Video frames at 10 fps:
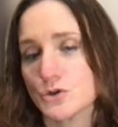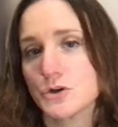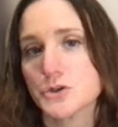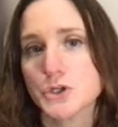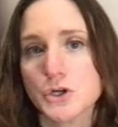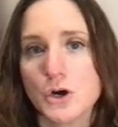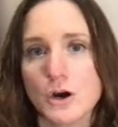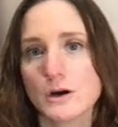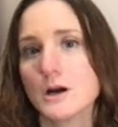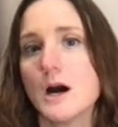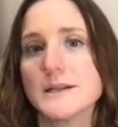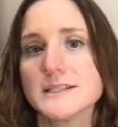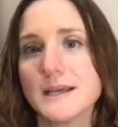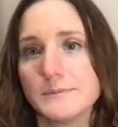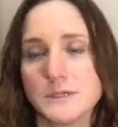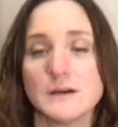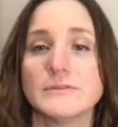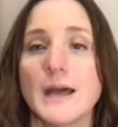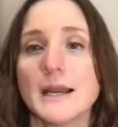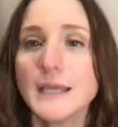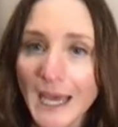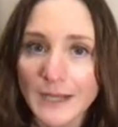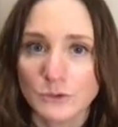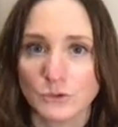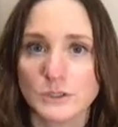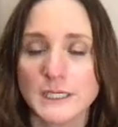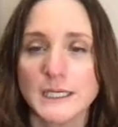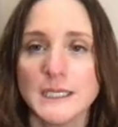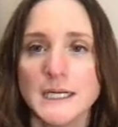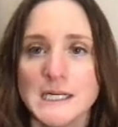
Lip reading: structure our concept of that category.